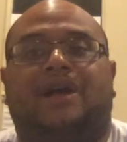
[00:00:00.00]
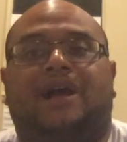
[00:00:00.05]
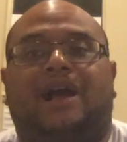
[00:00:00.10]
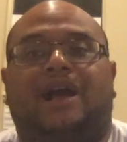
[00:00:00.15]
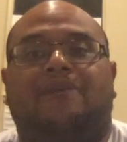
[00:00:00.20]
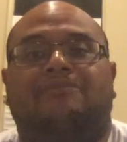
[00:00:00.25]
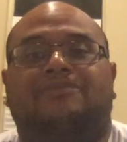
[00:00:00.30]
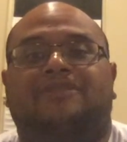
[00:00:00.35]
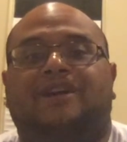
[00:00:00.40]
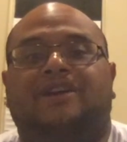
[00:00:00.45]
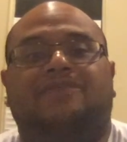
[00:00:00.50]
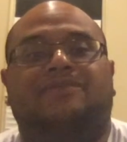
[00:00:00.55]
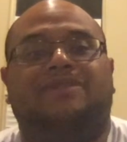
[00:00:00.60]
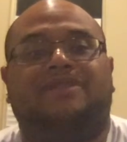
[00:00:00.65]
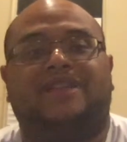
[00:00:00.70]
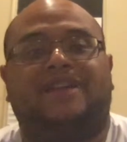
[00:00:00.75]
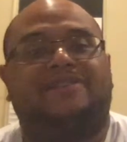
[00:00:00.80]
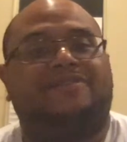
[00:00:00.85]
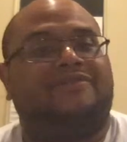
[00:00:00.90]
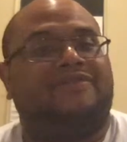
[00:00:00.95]
I'm done
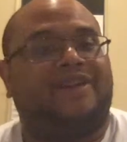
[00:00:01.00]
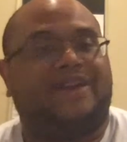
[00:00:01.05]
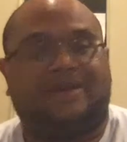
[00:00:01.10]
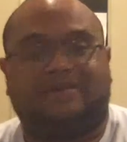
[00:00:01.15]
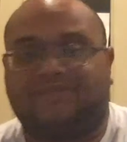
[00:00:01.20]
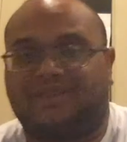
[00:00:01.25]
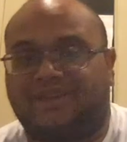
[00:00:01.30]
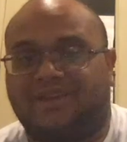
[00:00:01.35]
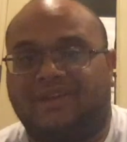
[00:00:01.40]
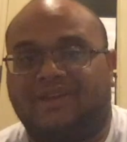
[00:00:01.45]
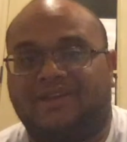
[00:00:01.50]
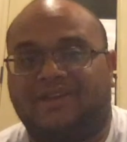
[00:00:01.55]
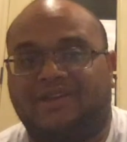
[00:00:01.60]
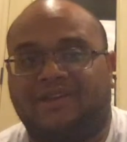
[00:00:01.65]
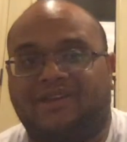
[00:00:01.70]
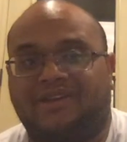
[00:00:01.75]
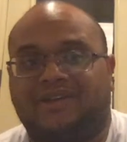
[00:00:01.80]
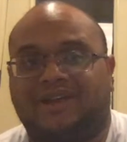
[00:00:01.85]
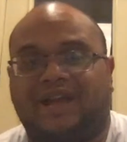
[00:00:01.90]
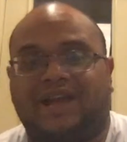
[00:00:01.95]
with that family.
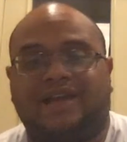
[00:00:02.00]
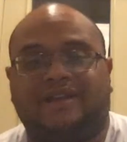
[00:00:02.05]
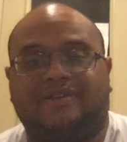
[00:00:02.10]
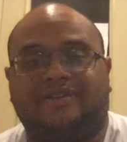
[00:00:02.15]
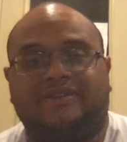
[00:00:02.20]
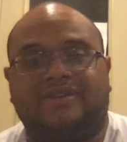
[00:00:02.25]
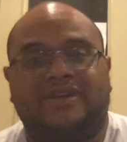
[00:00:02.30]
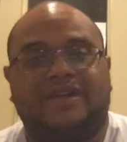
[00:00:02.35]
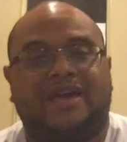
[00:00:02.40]
I